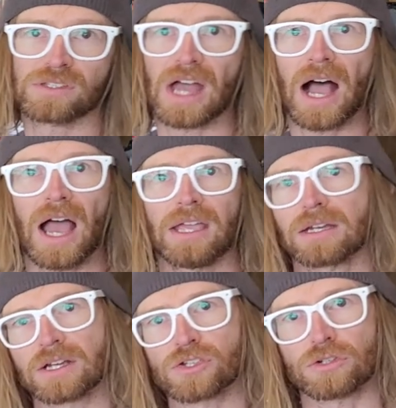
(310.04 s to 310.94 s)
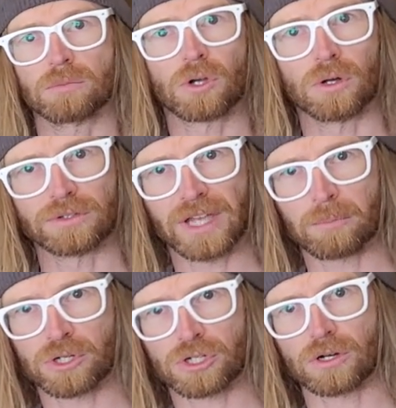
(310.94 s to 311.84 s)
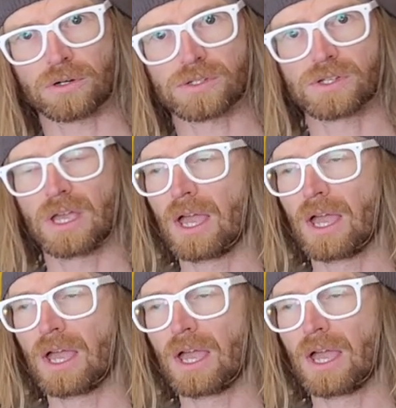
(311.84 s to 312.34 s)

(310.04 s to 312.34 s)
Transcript: die in extreme cold temperatures.